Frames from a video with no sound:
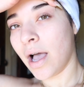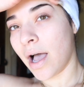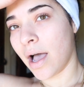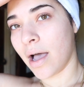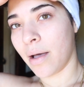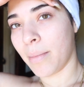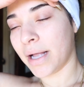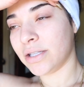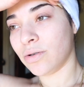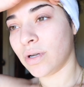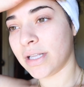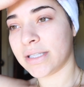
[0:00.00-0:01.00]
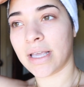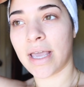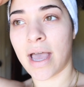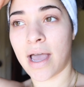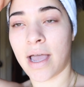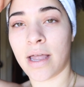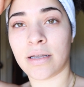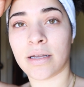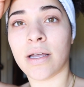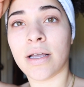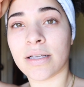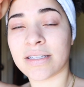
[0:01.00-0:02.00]
I do need to get
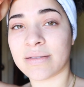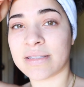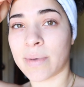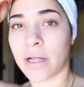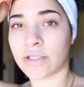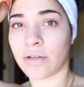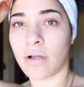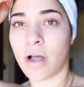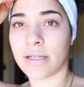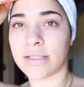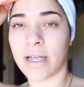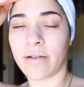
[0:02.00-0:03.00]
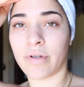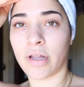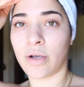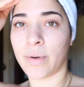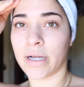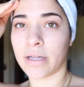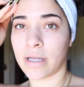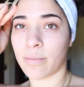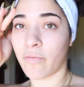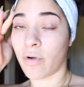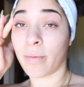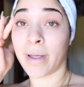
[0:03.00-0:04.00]
some sponsored content really quickly
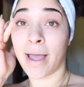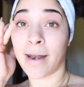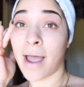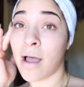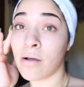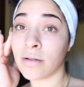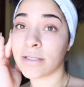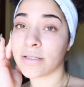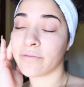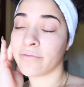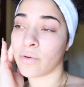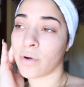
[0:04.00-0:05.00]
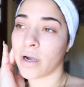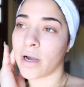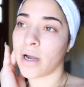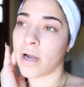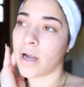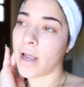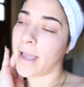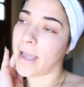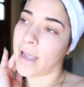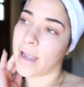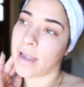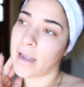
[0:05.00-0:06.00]
before we head out for
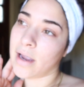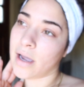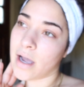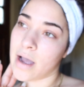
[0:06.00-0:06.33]
a